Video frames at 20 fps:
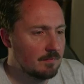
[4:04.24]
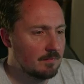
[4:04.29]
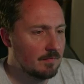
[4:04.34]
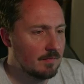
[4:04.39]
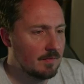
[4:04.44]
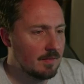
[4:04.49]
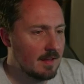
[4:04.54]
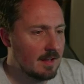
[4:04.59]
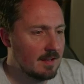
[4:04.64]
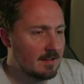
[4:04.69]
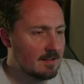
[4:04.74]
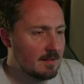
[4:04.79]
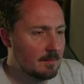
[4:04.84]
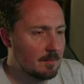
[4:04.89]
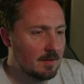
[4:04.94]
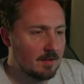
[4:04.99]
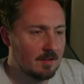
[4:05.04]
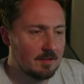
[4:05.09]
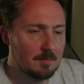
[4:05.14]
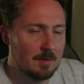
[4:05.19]
That's about
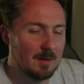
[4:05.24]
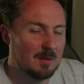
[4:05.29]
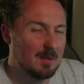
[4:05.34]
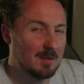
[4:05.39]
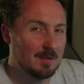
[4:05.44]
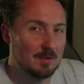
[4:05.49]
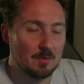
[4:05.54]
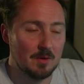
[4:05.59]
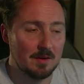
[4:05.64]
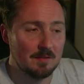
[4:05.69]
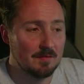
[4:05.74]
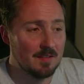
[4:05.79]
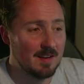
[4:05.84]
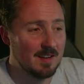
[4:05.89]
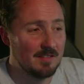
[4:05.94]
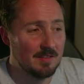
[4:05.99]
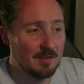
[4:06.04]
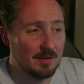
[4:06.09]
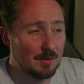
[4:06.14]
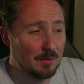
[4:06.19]
the Springbank
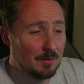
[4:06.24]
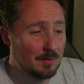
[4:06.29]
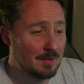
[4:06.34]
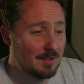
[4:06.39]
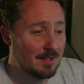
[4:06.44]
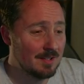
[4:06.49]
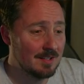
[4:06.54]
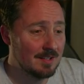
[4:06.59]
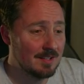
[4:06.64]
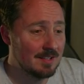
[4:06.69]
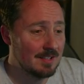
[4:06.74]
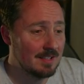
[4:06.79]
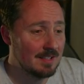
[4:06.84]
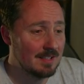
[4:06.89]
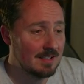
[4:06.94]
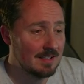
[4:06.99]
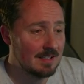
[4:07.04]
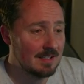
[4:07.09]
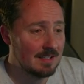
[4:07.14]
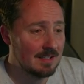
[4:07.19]
25-year-old.
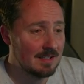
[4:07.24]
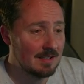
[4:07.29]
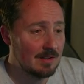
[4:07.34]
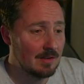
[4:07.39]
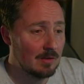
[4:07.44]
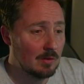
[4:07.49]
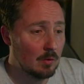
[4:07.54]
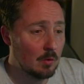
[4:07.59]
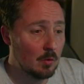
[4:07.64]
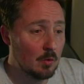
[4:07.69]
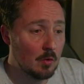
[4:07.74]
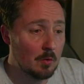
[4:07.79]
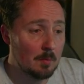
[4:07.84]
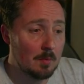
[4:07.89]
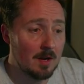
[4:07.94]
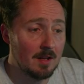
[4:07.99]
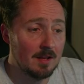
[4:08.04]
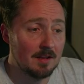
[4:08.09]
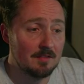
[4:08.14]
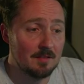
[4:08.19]
Local
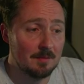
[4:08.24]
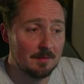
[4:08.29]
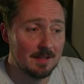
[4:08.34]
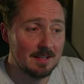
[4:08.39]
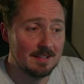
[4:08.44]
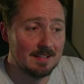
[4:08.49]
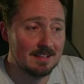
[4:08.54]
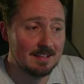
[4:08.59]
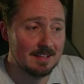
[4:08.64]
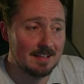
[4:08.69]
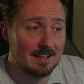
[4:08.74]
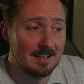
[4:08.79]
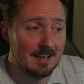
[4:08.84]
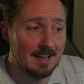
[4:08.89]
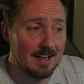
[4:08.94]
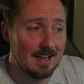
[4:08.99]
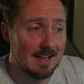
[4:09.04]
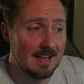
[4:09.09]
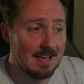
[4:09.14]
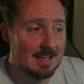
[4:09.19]
barley from
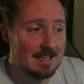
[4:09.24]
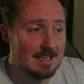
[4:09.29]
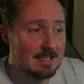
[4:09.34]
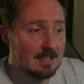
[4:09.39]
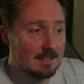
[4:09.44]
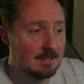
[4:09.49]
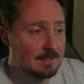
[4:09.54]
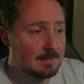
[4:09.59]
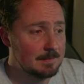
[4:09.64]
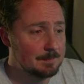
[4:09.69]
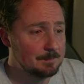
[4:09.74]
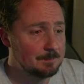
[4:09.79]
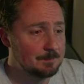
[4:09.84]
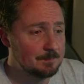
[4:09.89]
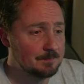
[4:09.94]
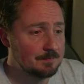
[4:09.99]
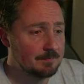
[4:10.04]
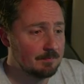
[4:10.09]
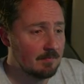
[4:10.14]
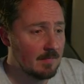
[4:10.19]
1999.
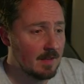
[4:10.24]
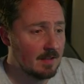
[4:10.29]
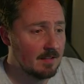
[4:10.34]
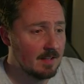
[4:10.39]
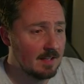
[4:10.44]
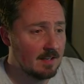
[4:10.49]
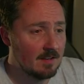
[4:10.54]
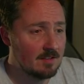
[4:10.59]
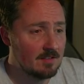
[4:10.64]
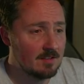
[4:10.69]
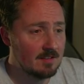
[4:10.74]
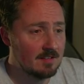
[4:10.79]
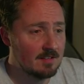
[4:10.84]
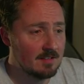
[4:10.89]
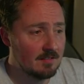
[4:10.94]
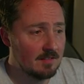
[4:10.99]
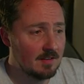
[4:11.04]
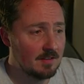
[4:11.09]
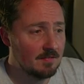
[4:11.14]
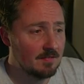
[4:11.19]

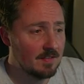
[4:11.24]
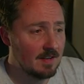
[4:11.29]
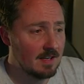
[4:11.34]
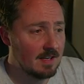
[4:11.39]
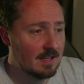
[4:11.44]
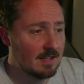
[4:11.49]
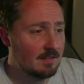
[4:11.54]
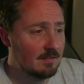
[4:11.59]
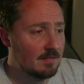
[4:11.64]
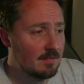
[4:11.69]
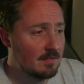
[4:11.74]
975.